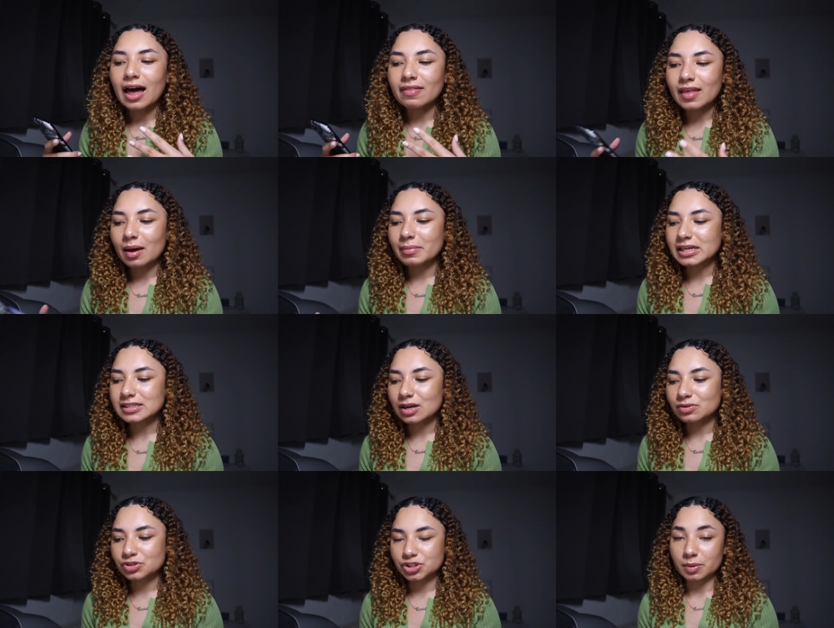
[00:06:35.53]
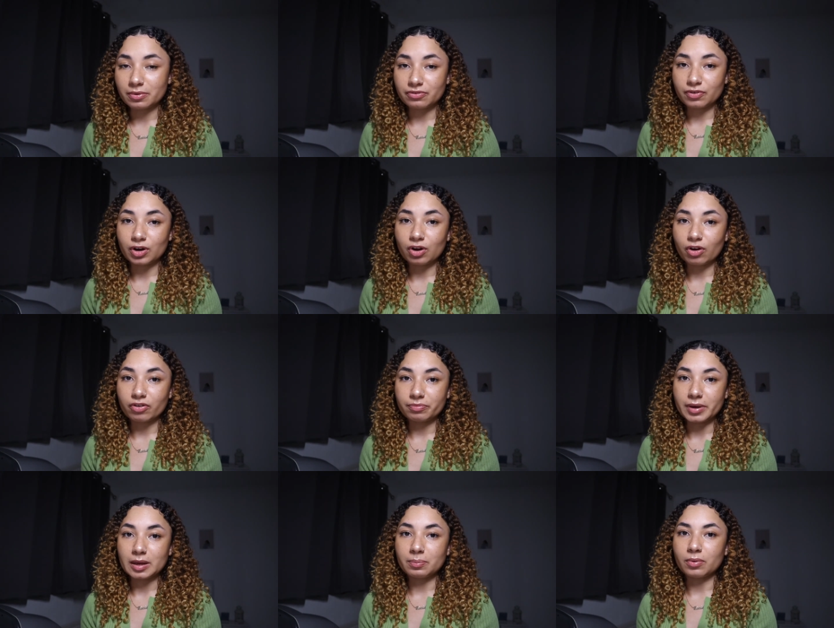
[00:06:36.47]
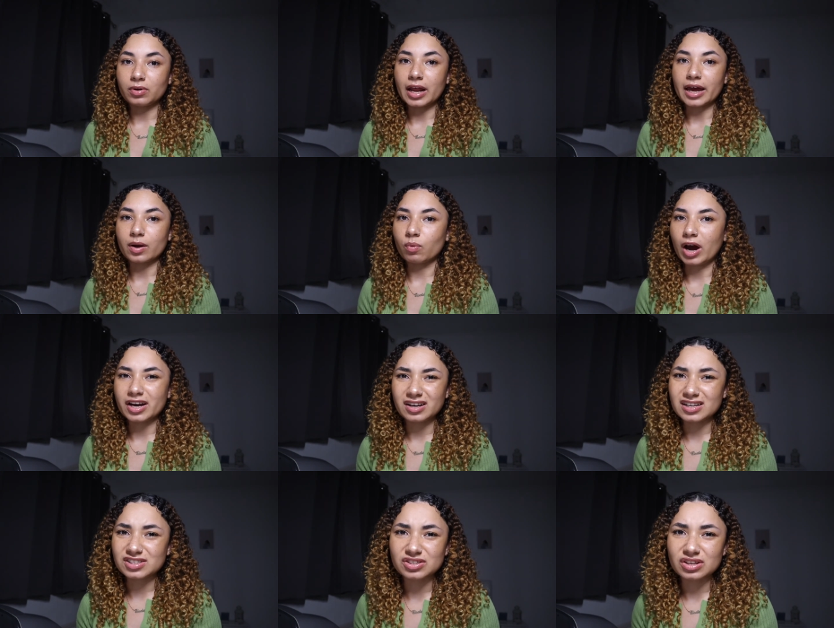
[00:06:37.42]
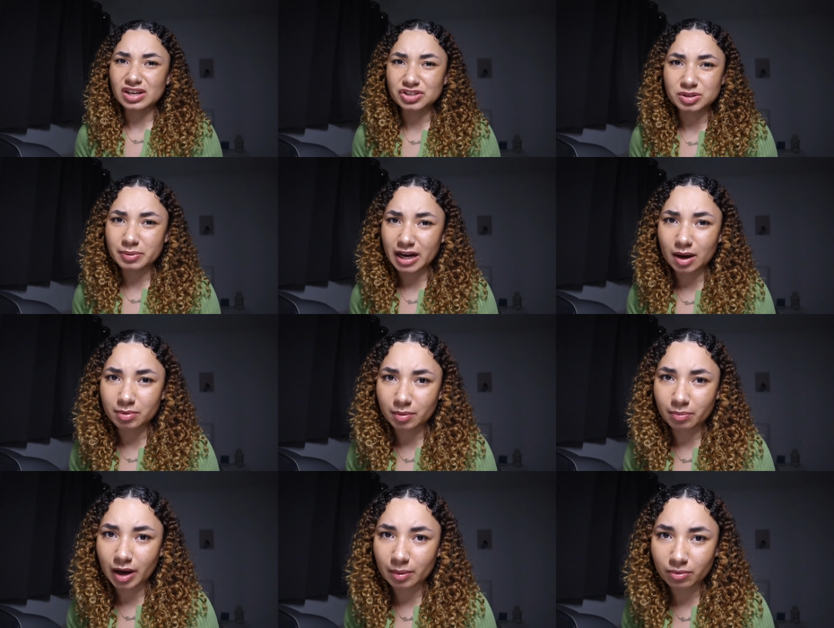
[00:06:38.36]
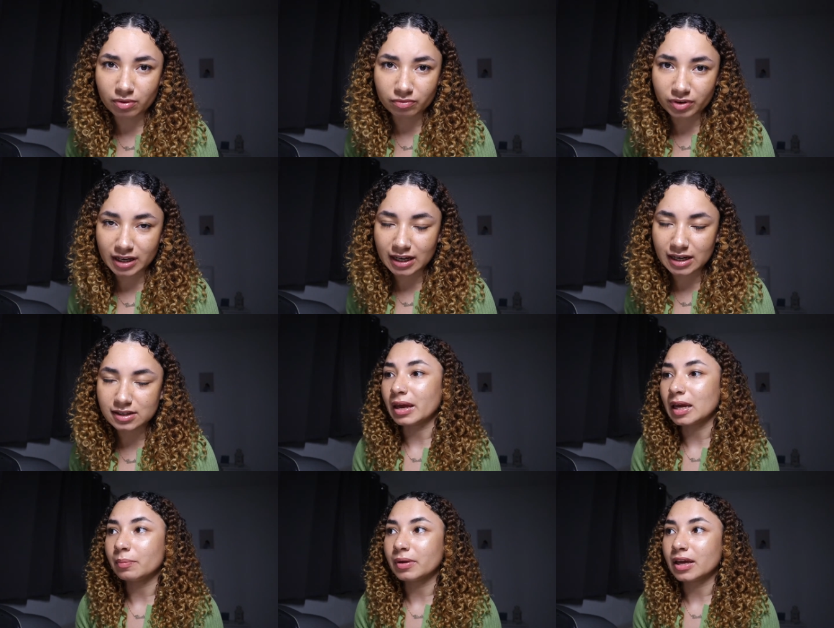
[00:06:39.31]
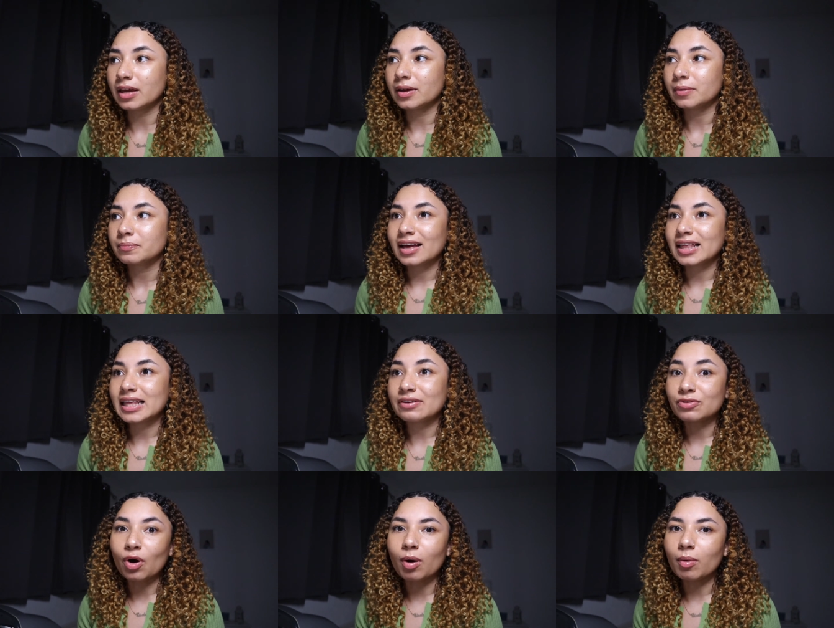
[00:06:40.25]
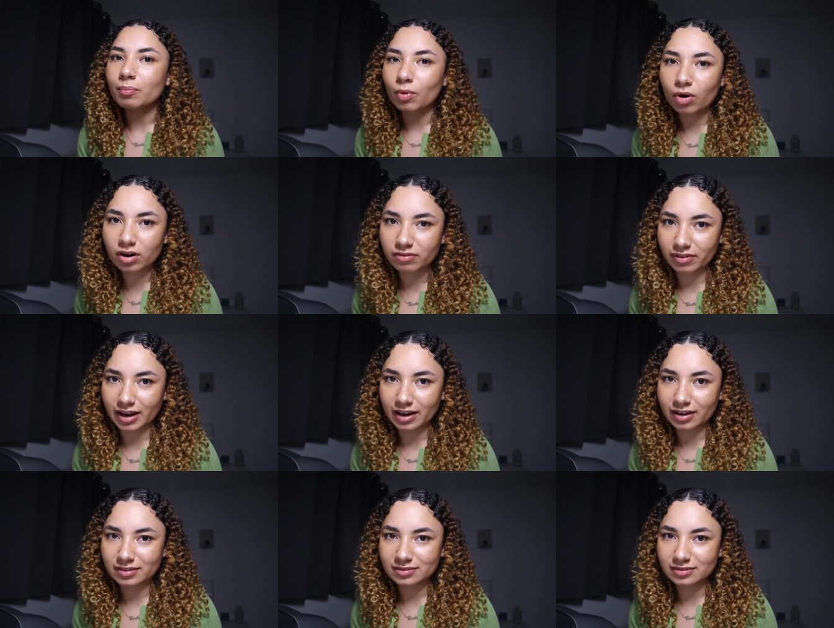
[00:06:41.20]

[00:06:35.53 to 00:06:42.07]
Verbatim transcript: And that may sound stupid for a lot of people like, why do you need to do that? Just pick up your Bible and read. Maybe they've gotten bored of it.